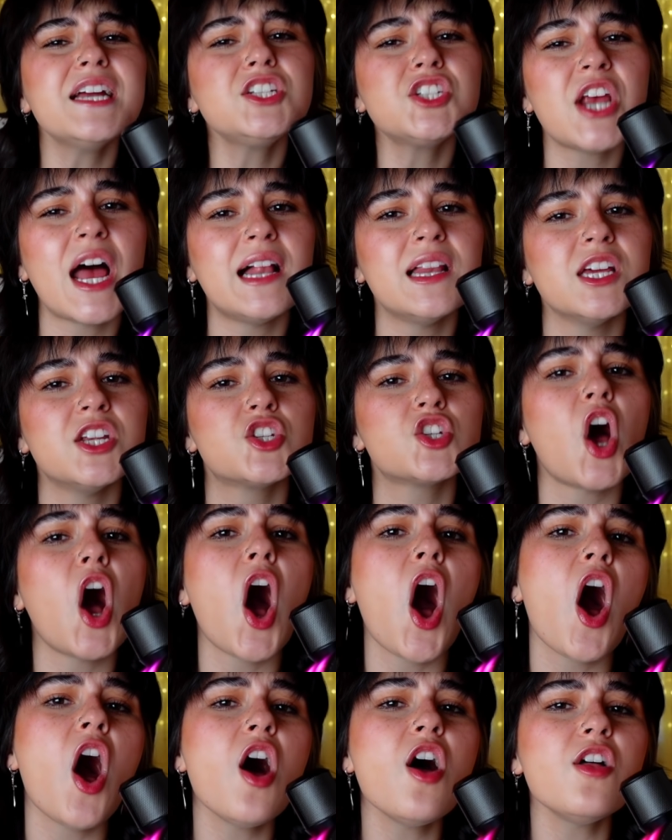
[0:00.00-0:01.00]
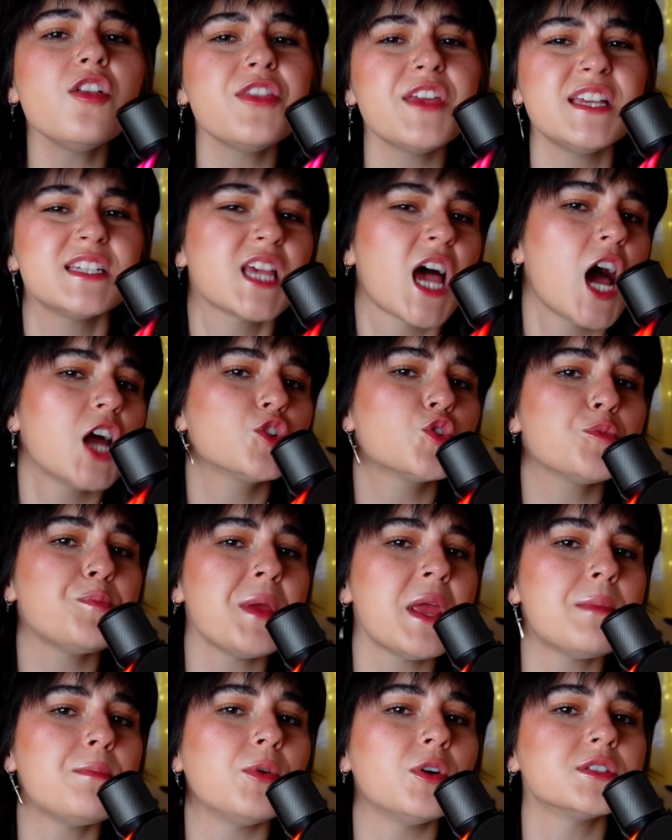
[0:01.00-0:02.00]
challenge all these hundred
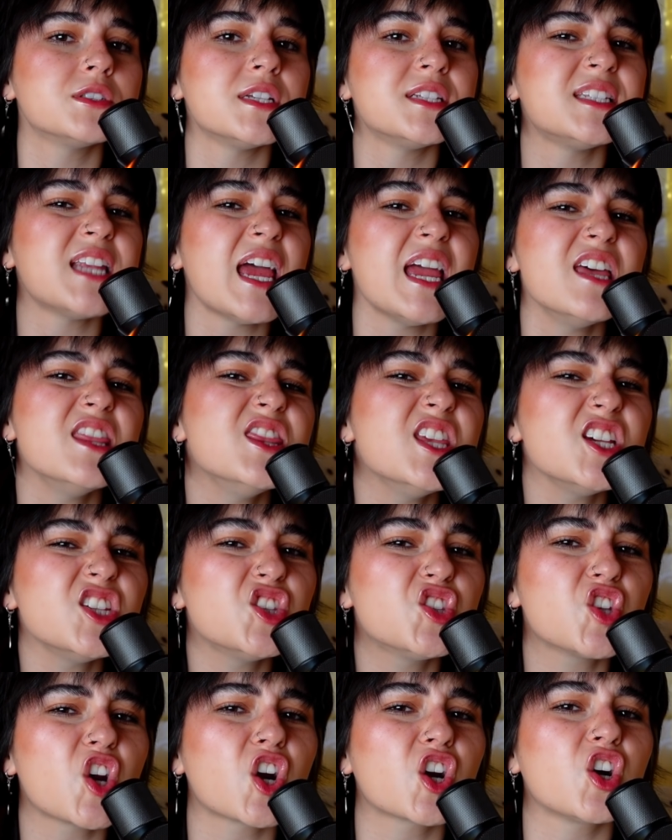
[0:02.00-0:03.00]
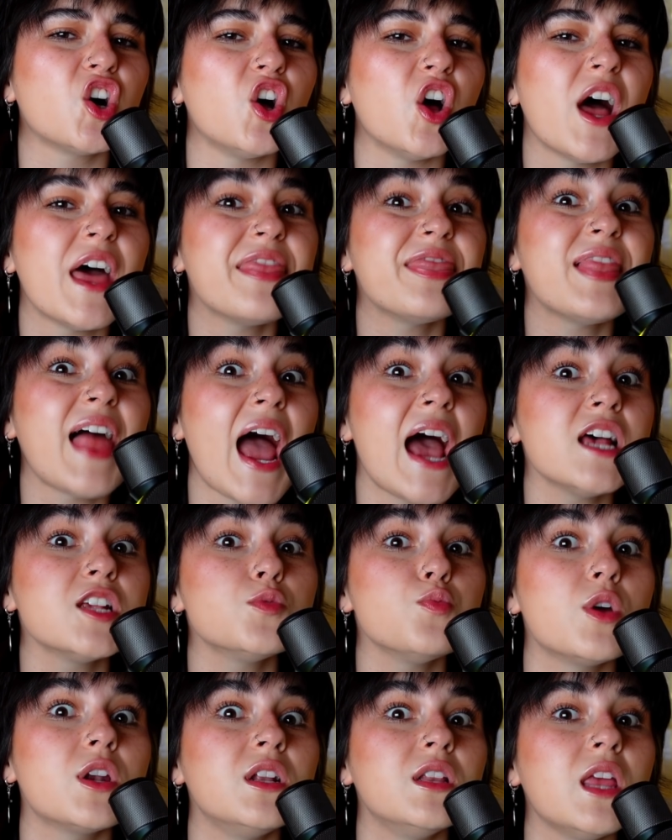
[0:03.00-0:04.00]
people to stay in this circle, and last
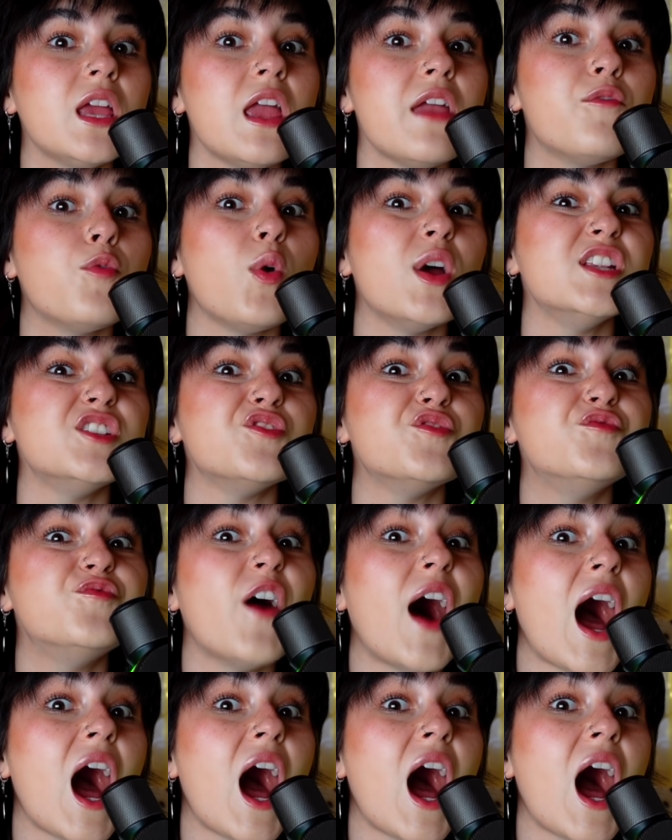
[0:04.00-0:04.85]
one to leave wins $500,000.